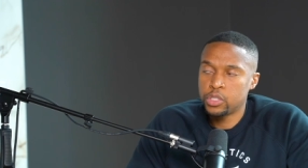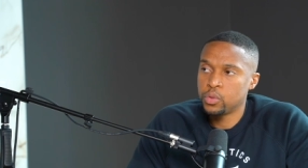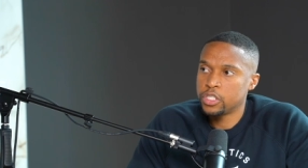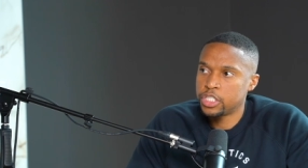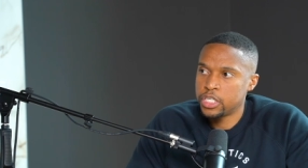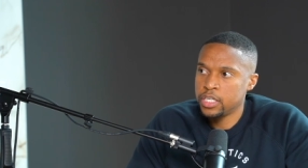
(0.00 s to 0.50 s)
to
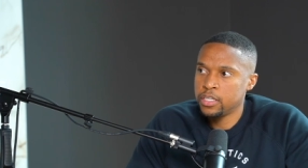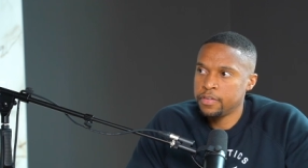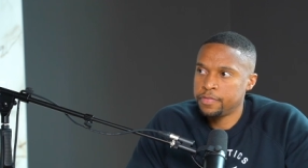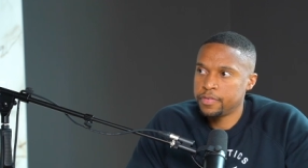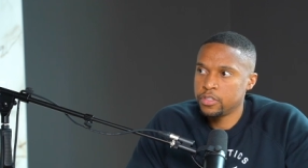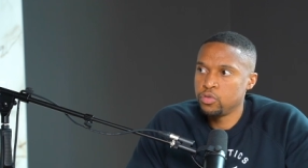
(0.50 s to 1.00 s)

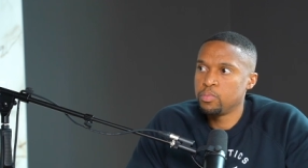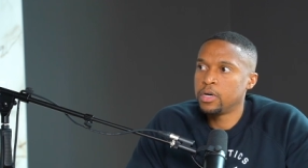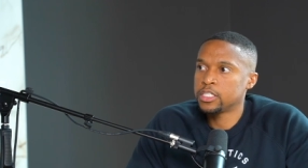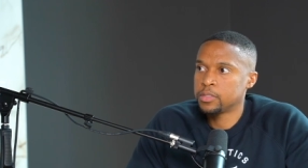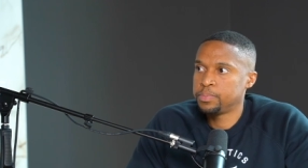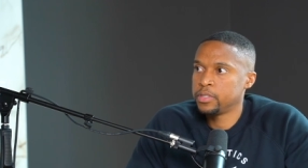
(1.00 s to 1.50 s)
achieve, you
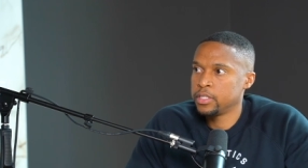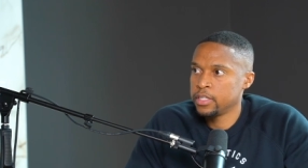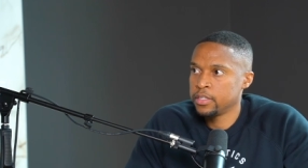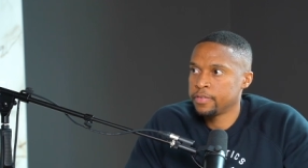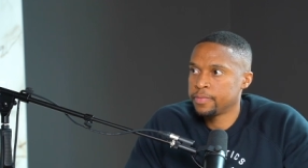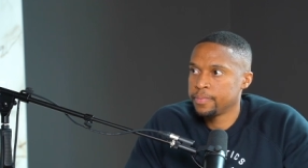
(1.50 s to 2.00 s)
must
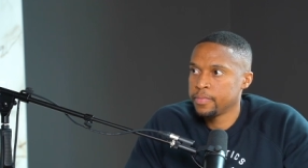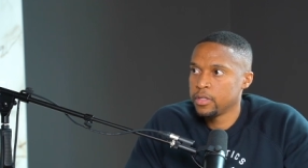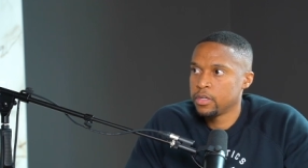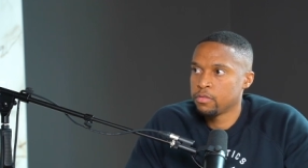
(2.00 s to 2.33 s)
believe. Yeah.